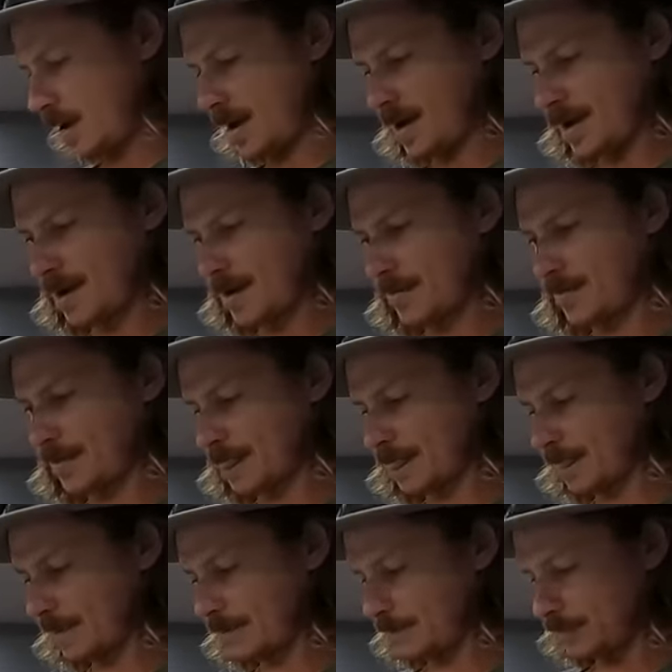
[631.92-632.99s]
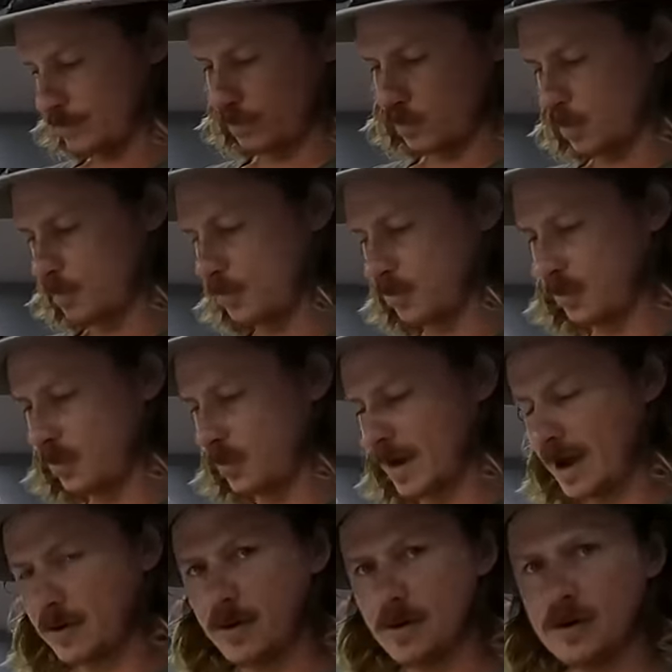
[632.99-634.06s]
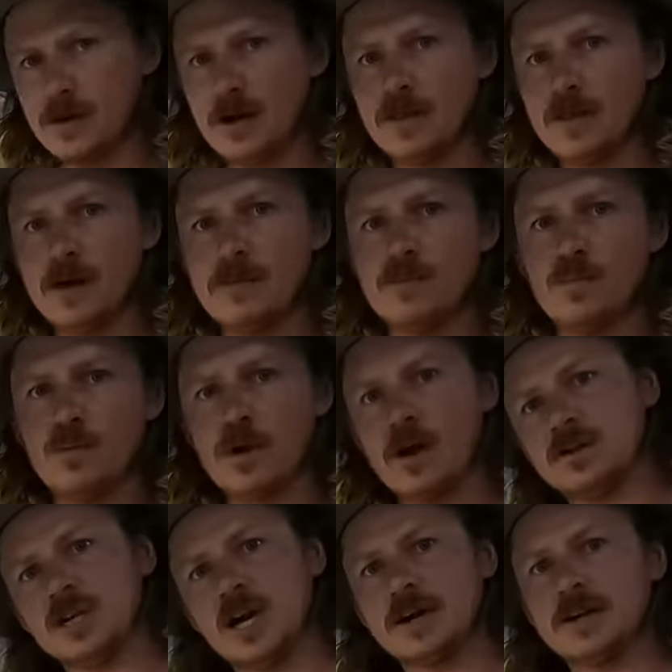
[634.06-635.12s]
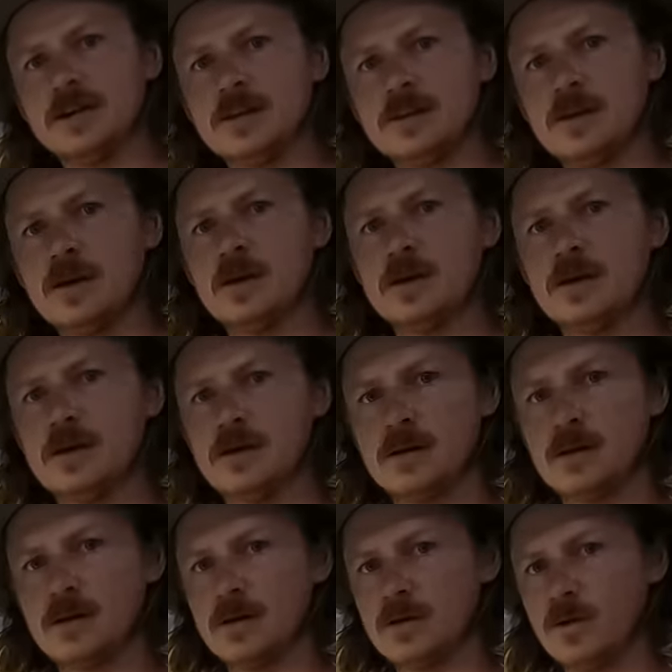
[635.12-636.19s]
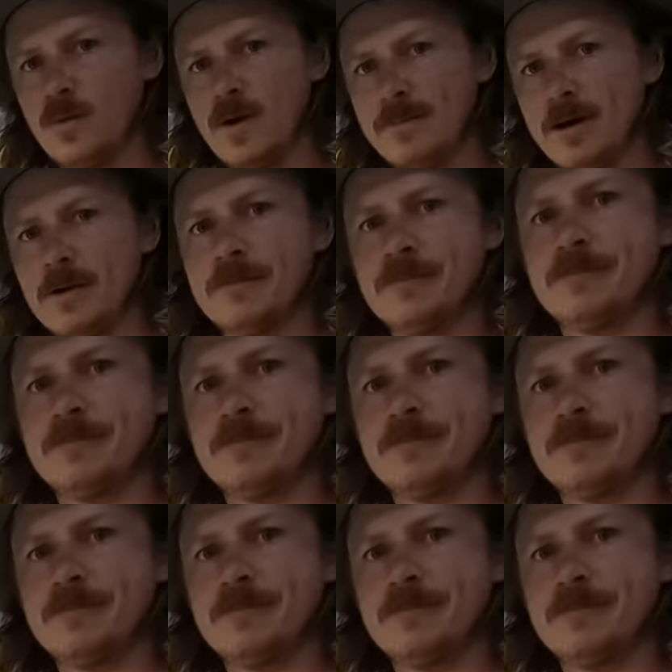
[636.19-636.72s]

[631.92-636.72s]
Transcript: Um, we'll put all that on and then we'll go chuck it in the, the Weber.